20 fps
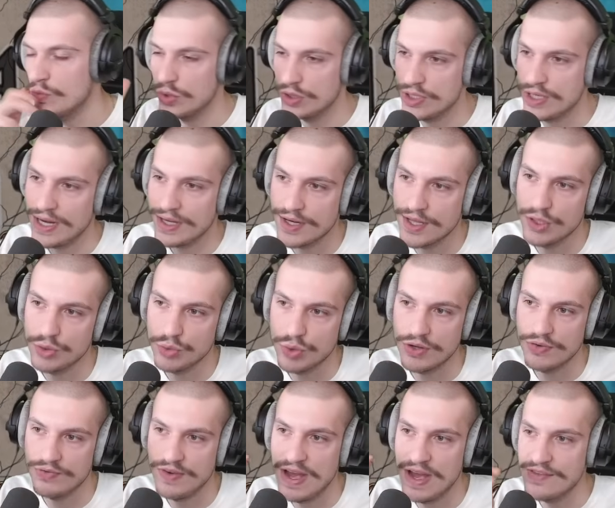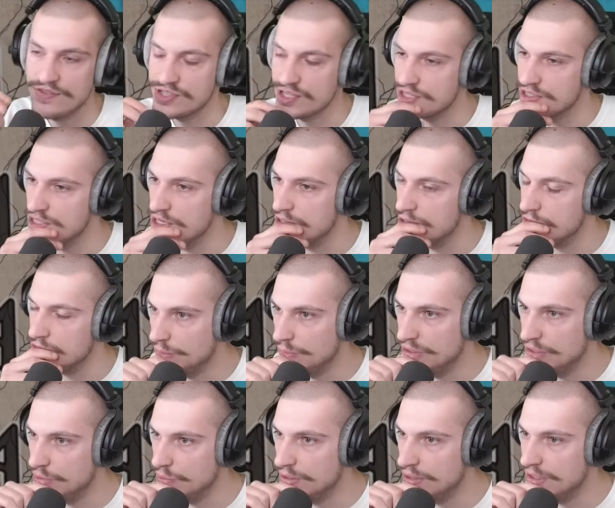technically we're at 562. We
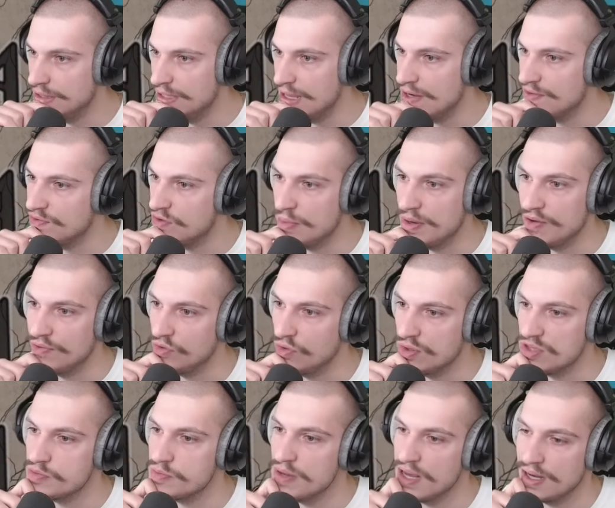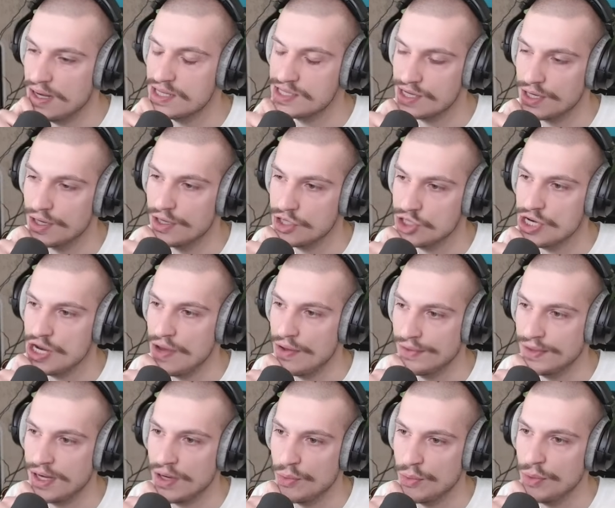do need that from influence, man. It's a good shout
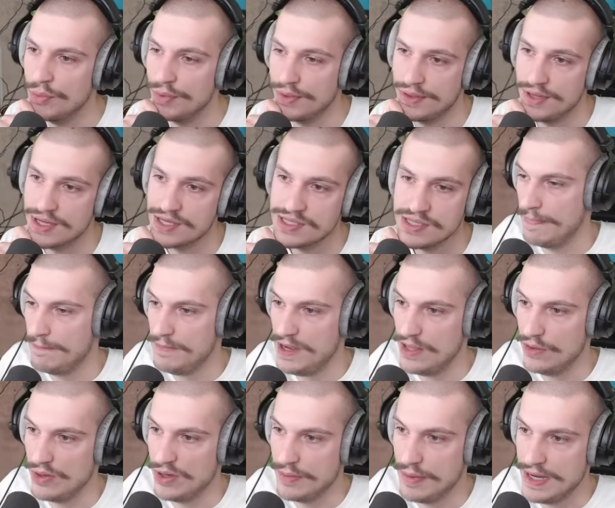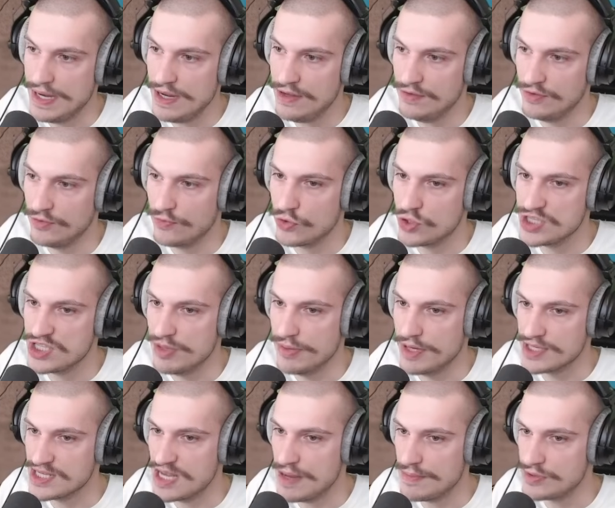that I went with this. By the way, my naval force limit
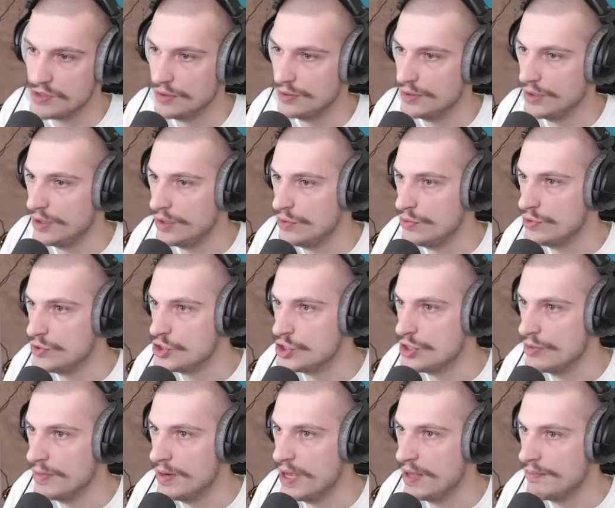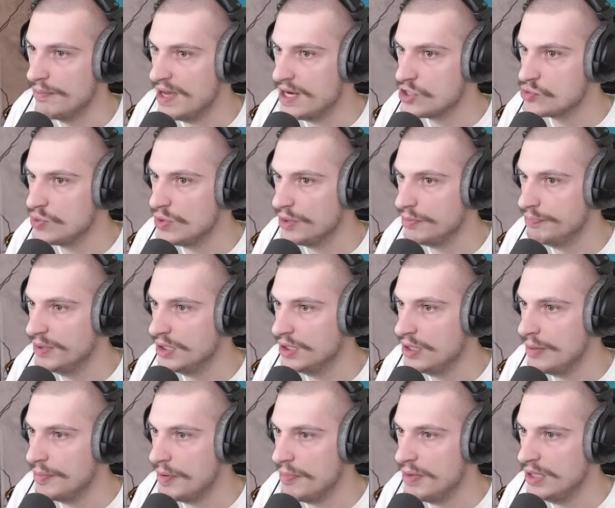is absolutely huge here, man. Might as well build
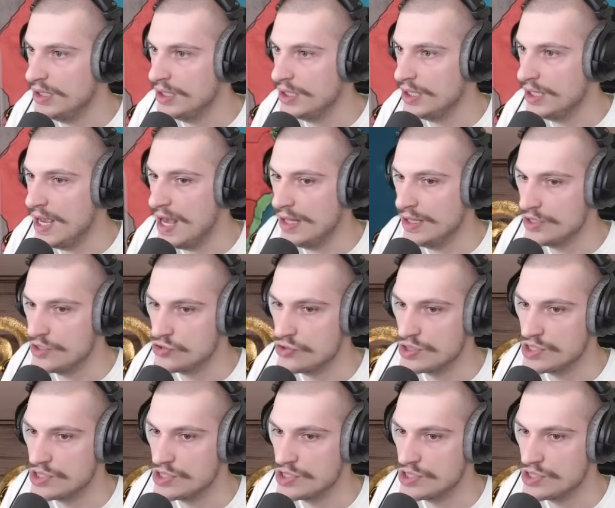up 1,000,000 galleys or